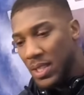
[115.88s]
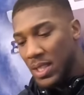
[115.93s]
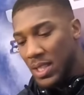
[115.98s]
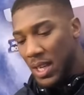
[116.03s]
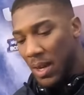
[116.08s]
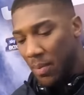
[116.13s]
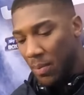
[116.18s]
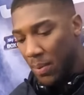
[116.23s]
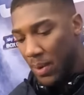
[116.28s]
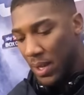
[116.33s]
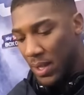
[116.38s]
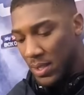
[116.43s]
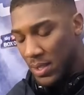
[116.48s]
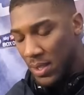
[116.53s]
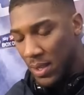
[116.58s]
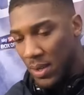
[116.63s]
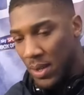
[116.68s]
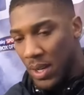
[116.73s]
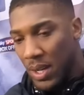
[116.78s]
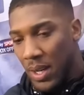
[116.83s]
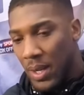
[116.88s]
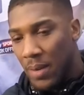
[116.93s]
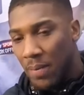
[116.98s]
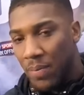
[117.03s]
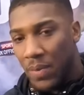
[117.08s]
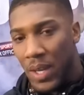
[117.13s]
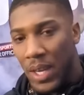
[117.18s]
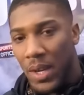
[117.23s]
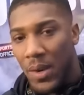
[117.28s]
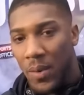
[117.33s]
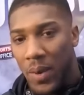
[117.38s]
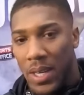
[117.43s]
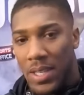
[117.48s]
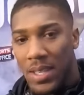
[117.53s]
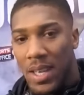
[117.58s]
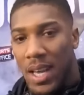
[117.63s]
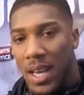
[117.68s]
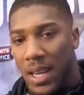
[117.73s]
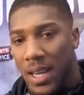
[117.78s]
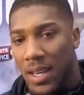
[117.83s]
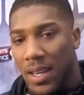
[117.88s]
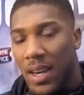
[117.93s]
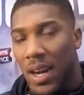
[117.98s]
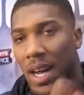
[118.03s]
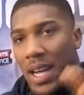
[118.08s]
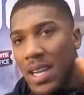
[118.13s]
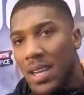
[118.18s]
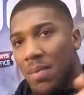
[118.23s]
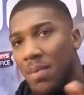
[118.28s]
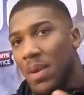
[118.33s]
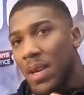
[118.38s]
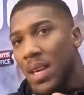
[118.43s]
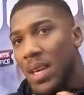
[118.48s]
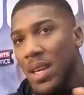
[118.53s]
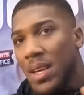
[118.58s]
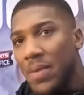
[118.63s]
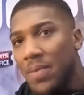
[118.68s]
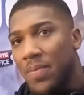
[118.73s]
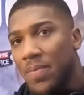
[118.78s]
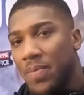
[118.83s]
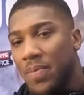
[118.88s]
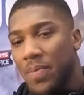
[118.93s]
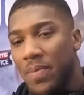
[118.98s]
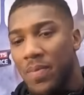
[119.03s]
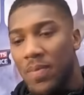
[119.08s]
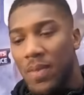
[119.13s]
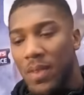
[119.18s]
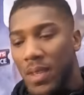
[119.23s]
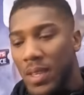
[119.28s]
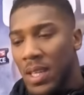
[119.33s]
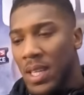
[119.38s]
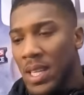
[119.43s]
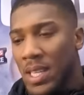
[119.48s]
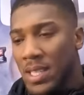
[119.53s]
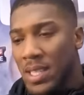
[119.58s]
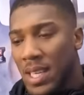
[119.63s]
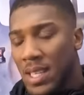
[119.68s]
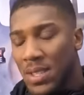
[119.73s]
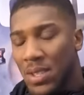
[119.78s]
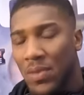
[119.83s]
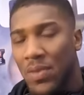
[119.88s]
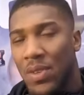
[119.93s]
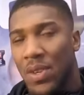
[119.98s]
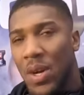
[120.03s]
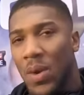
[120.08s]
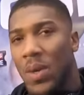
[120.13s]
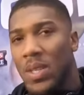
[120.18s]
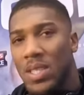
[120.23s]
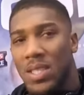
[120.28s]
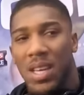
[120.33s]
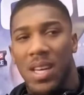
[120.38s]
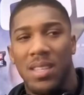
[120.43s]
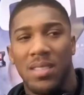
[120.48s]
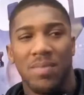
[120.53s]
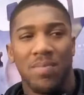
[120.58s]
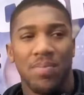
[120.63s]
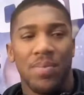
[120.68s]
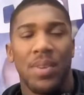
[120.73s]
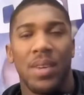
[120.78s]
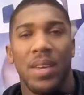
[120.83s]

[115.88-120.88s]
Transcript: champion. So he always like guided me in the sense of, you know what, son,